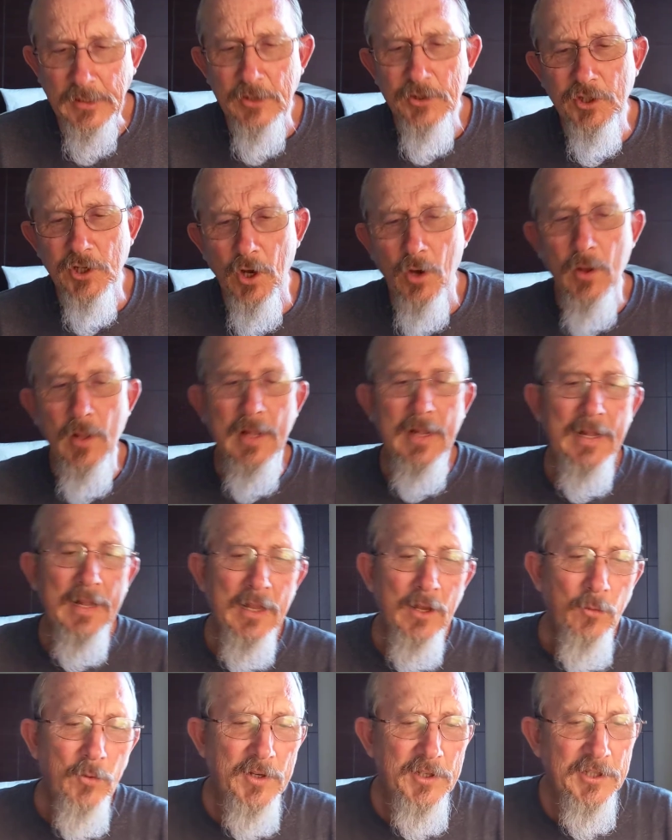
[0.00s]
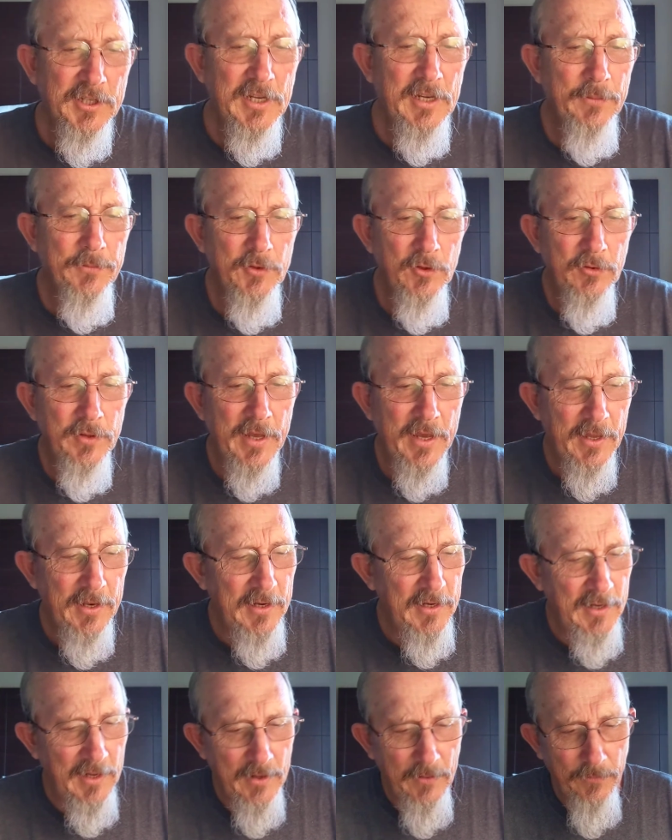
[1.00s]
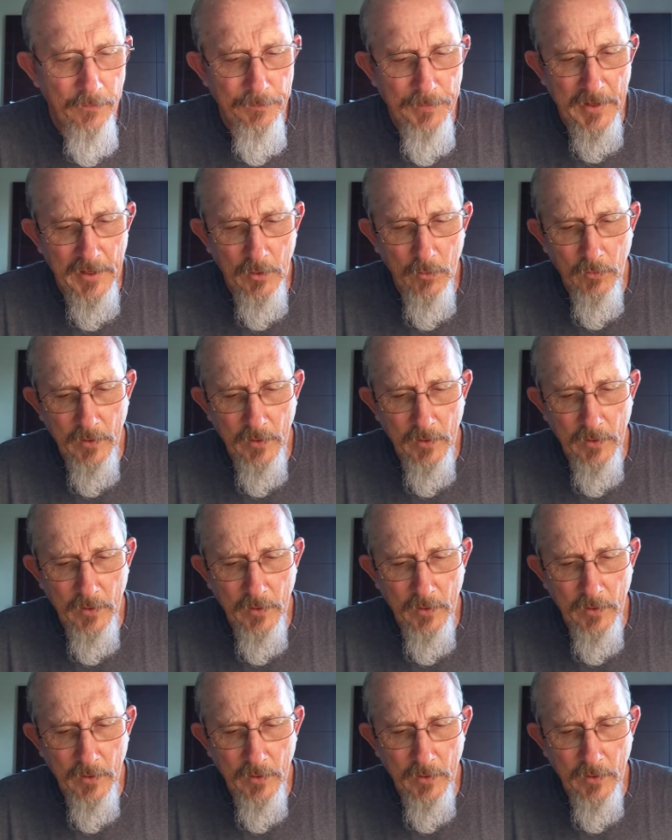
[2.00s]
So we see him do that in a big